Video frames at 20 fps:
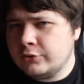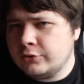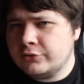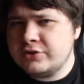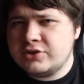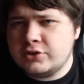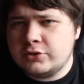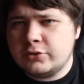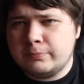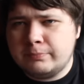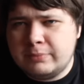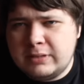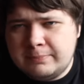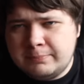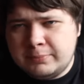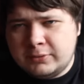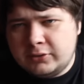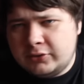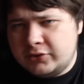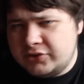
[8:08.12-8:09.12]
All these other
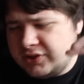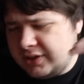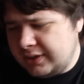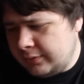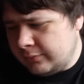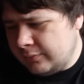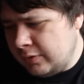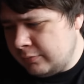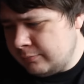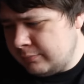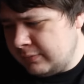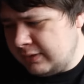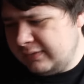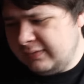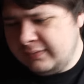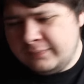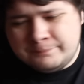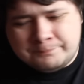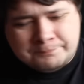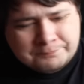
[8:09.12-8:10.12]
people are sitting around me
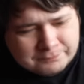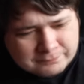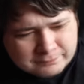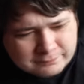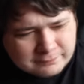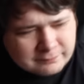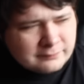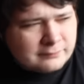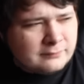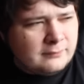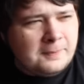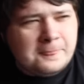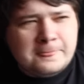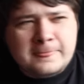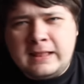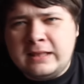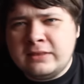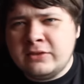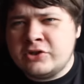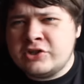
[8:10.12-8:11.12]
and
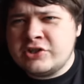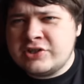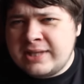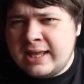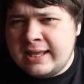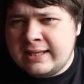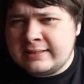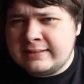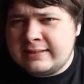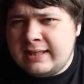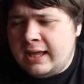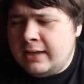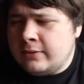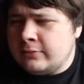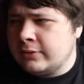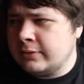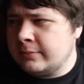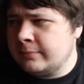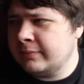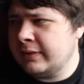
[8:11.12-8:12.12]
they're sitting down,
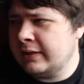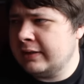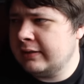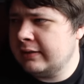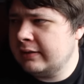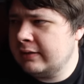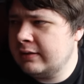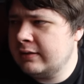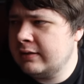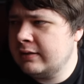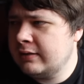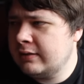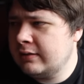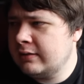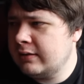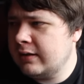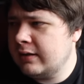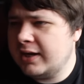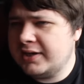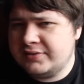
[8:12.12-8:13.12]
and I'm like,
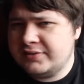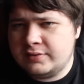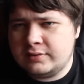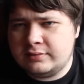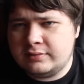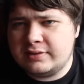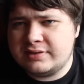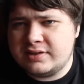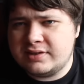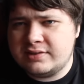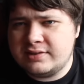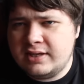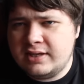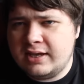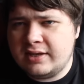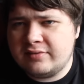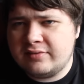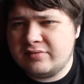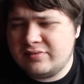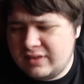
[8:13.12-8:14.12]
I think this is it.
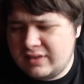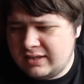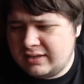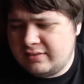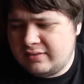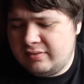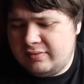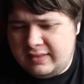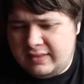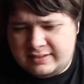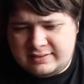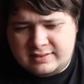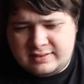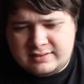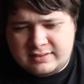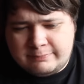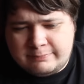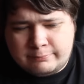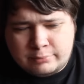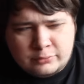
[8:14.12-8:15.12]
I think this is
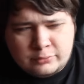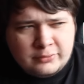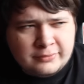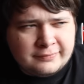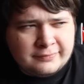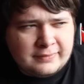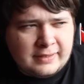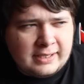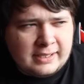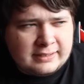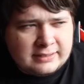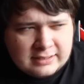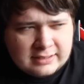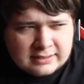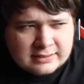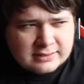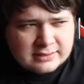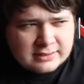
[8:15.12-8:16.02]
the proof that I need.